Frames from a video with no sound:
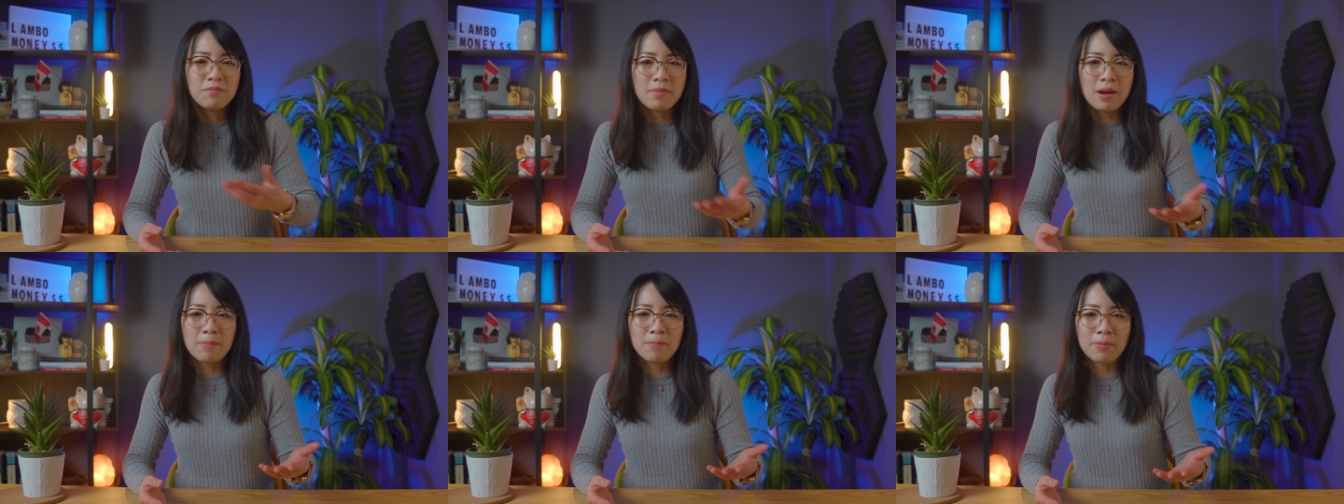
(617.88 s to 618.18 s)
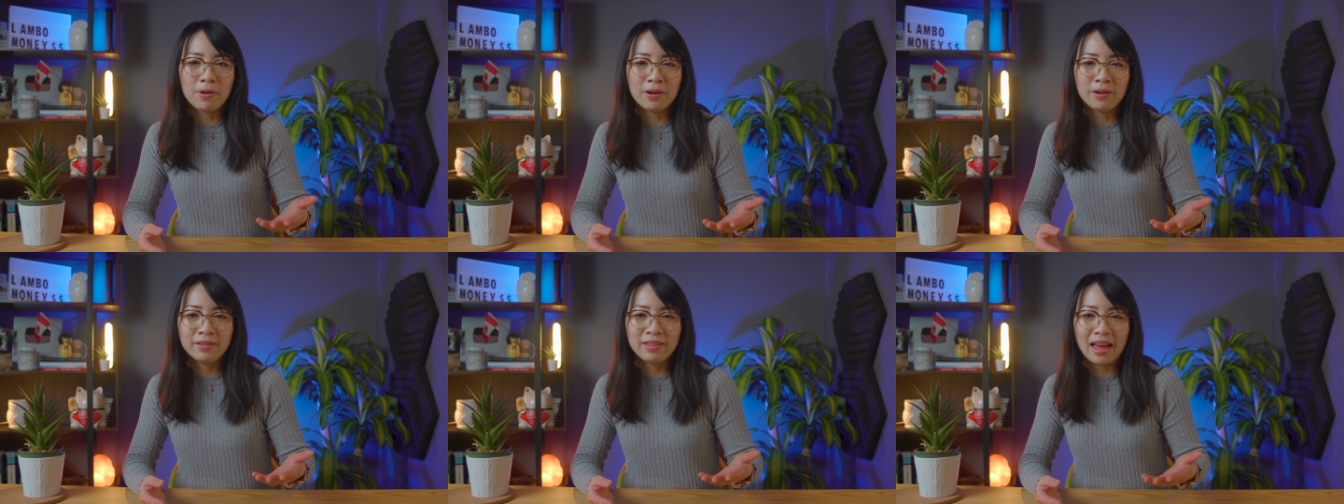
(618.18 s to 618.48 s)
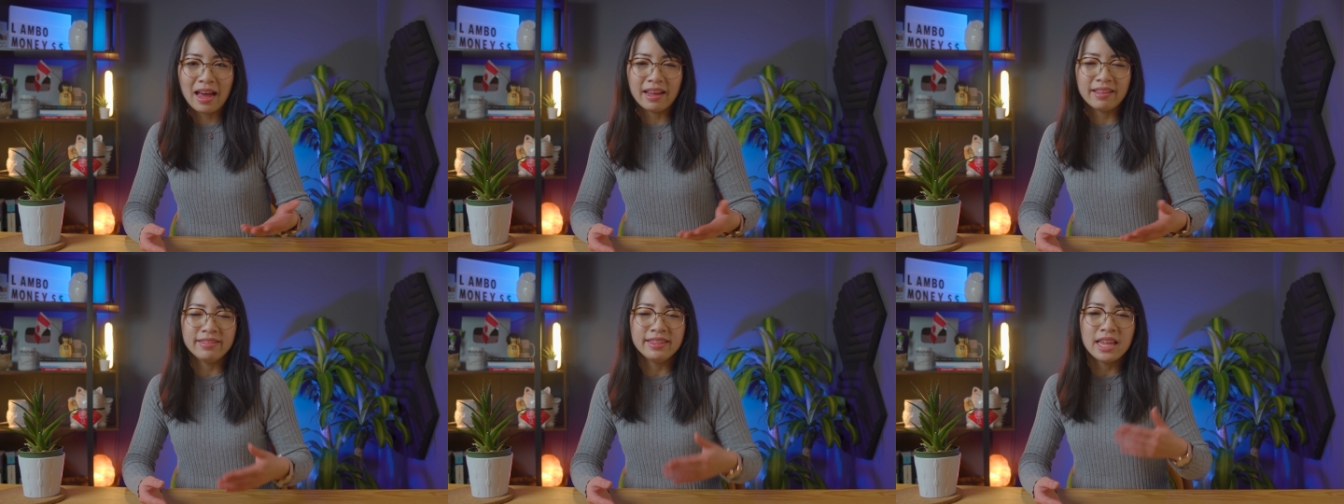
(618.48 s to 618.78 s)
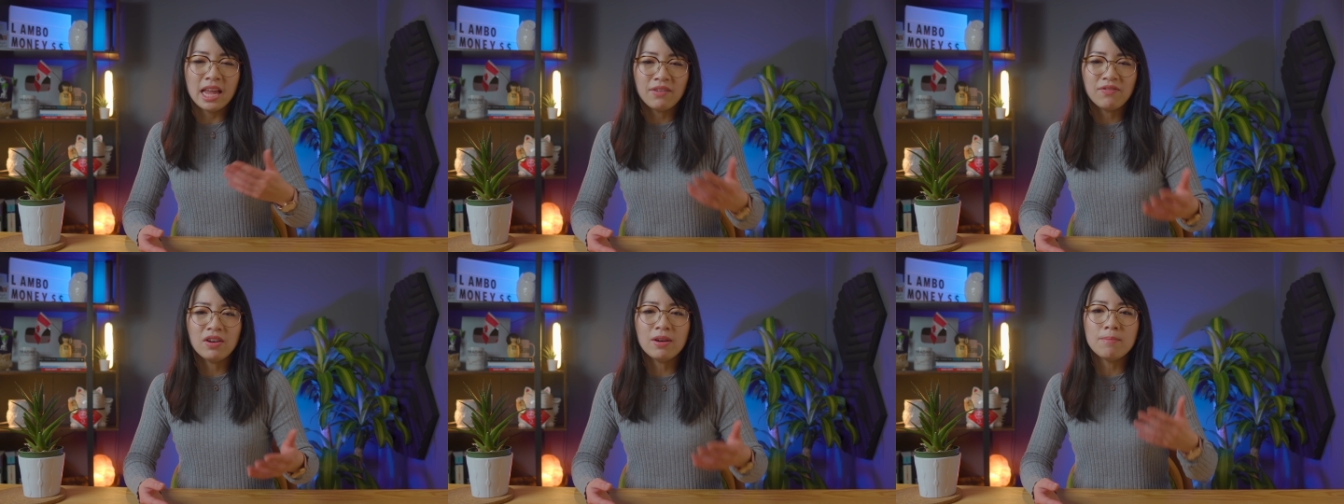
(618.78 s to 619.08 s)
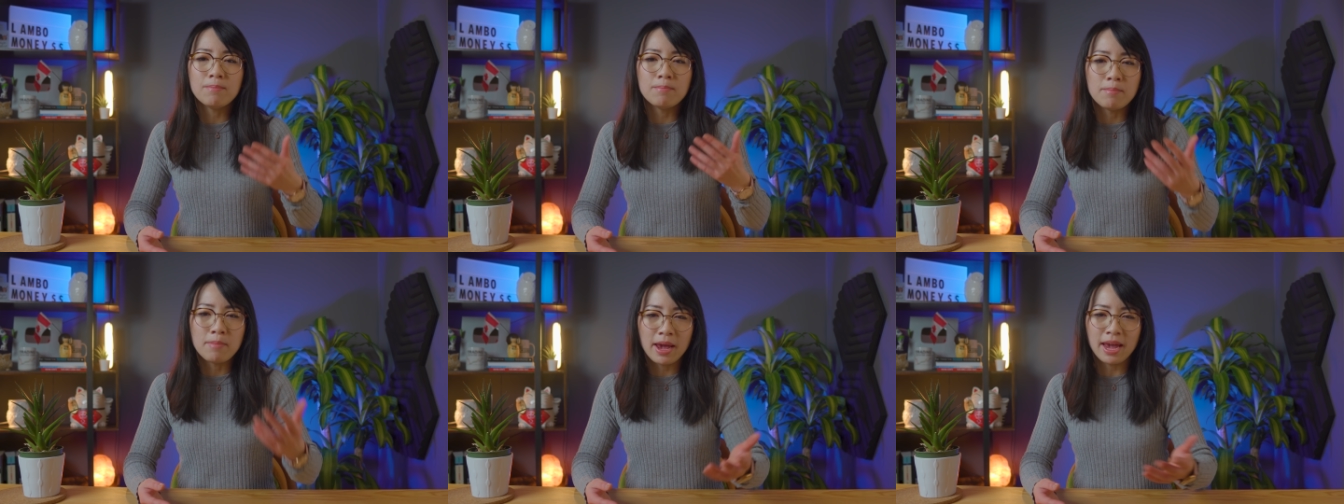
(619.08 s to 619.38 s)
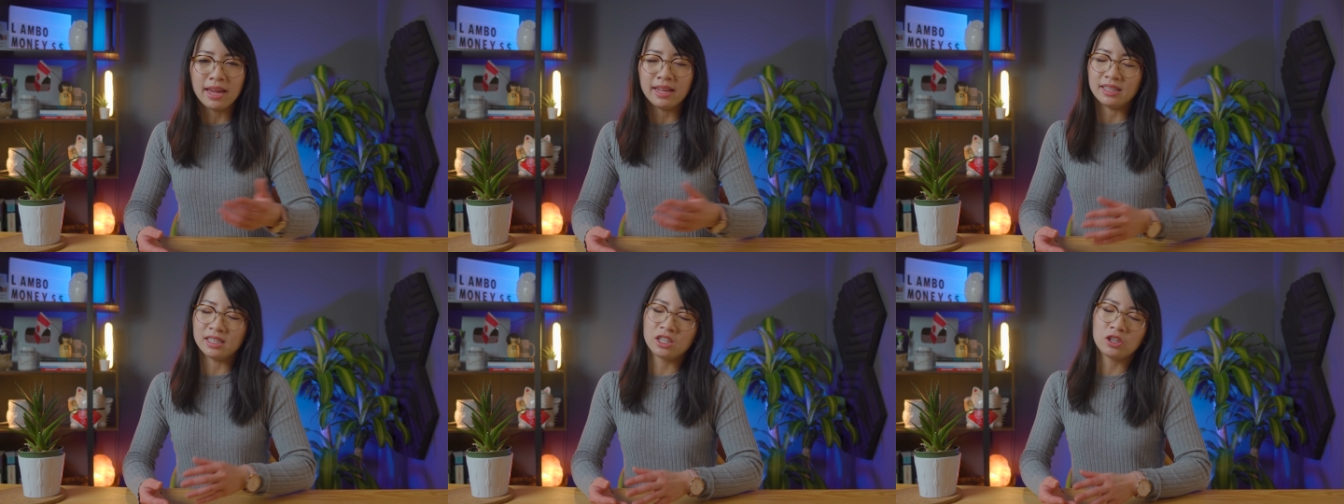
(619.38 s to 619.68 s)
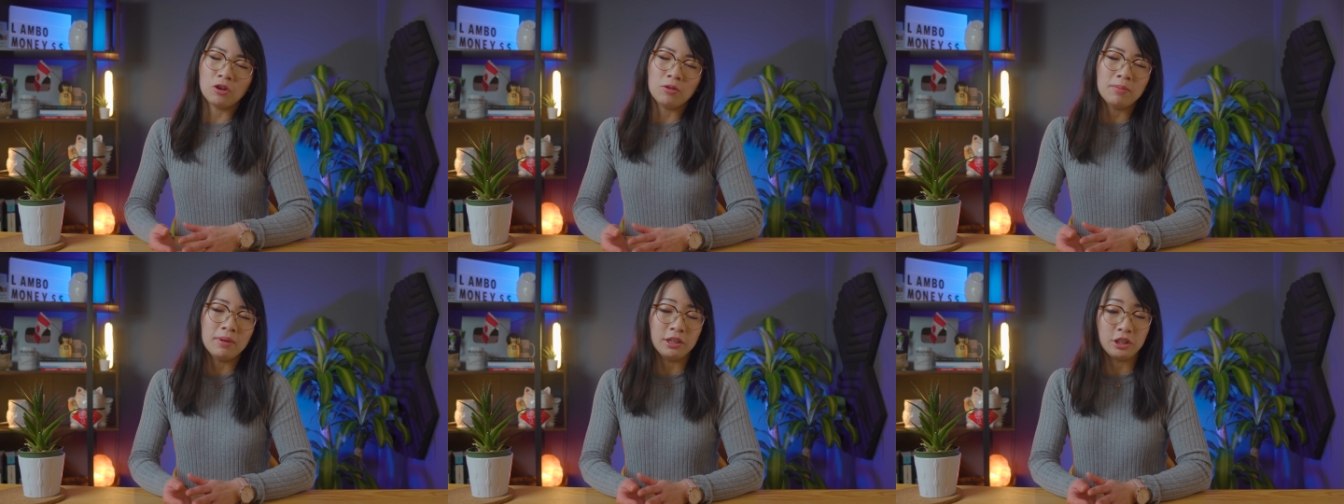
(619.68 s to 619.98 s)
remember that I never made
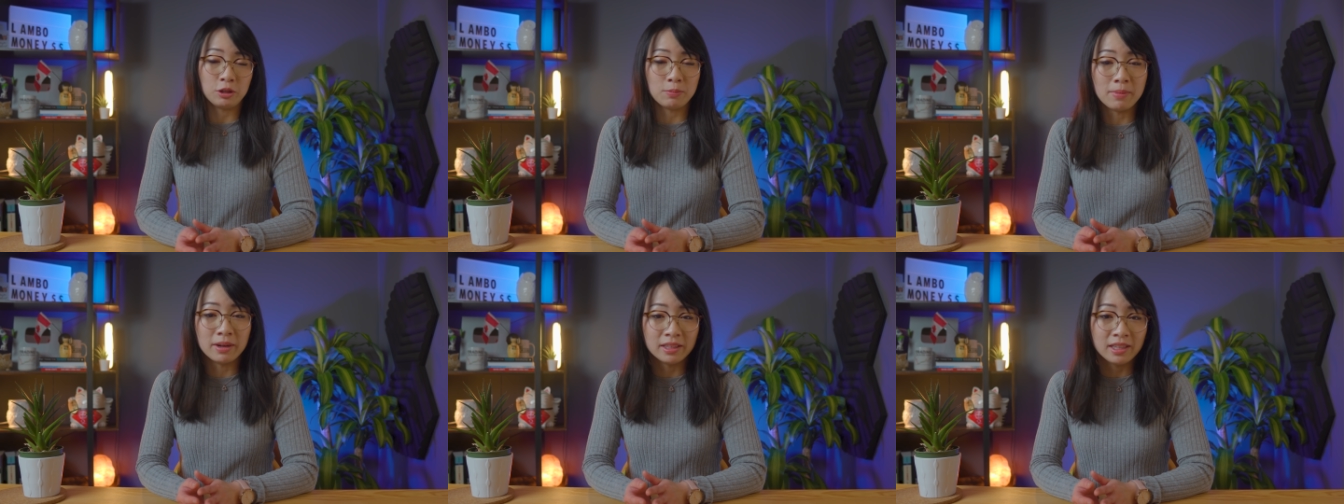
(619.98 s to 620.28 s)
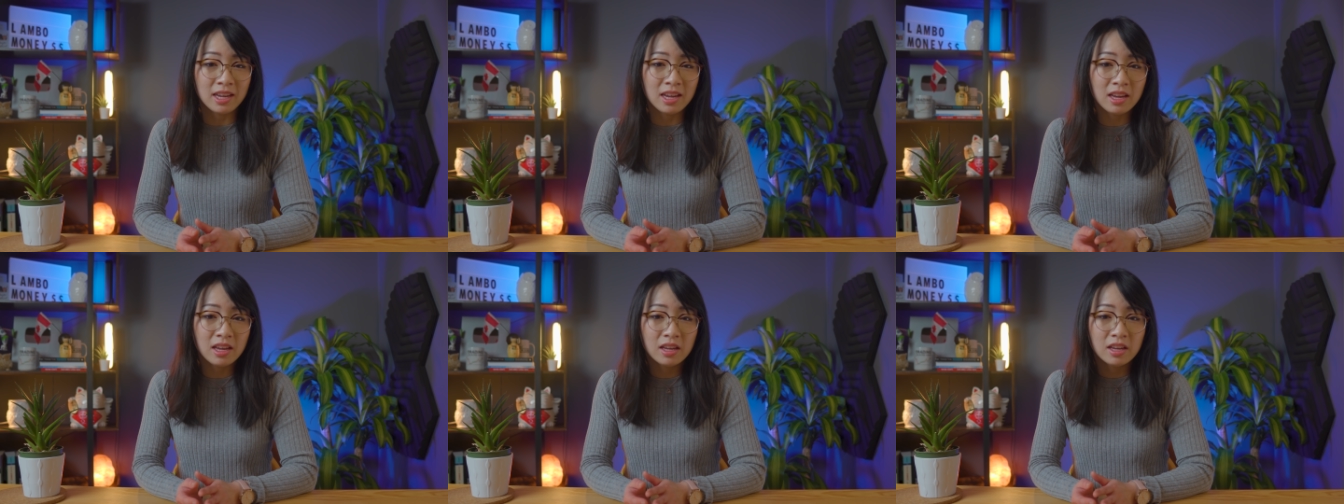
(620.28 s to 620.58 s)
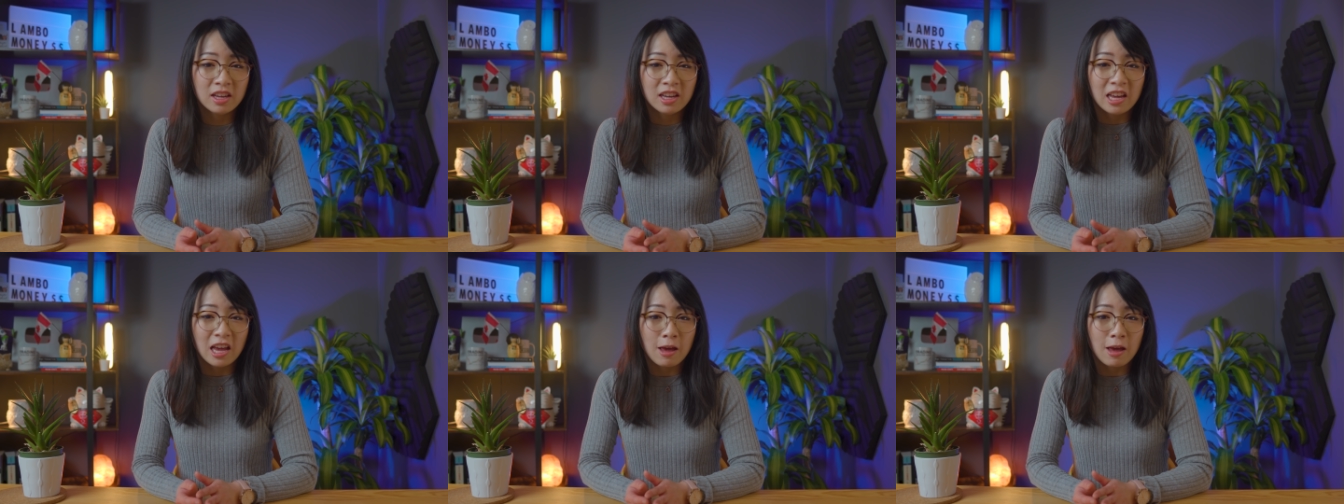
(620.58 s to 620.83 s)
so much money